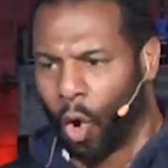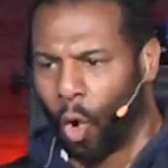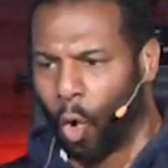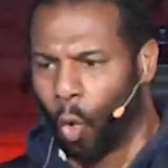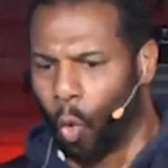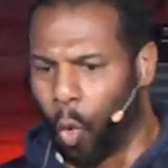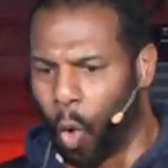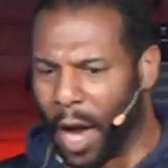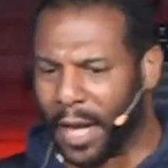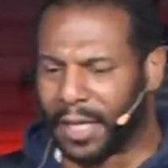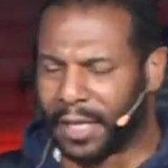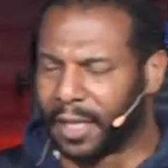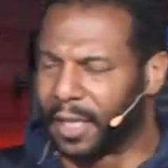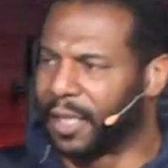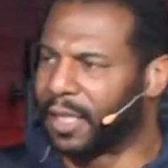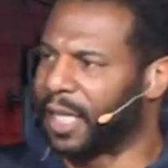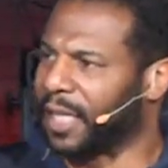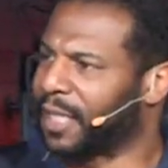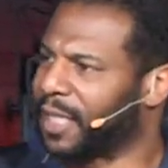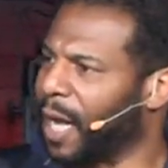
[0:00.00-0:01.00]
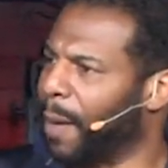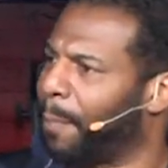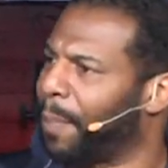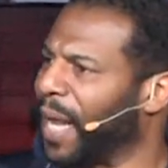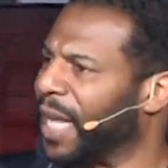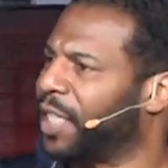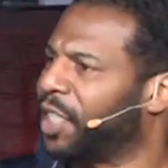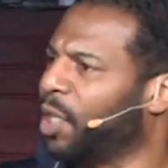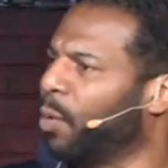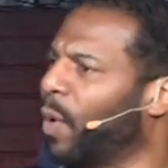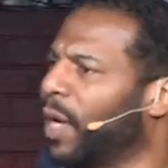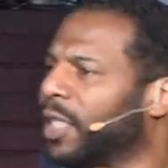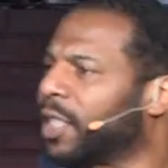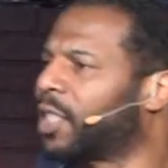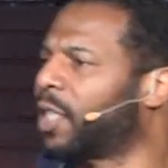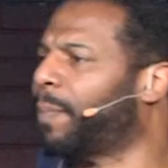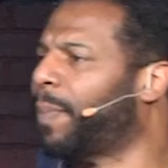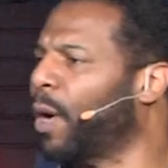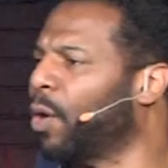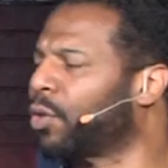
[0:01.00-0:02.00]
went to some place she wasn't
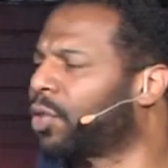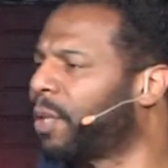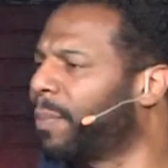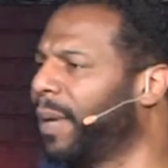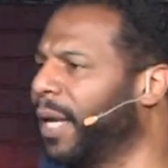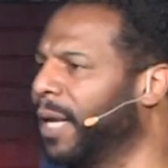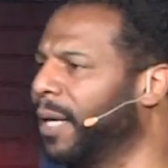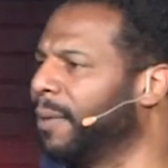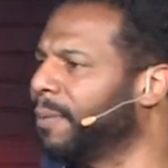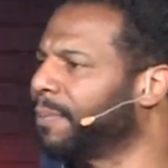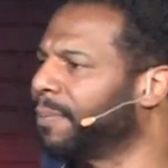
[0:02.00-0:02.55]
supposed to be.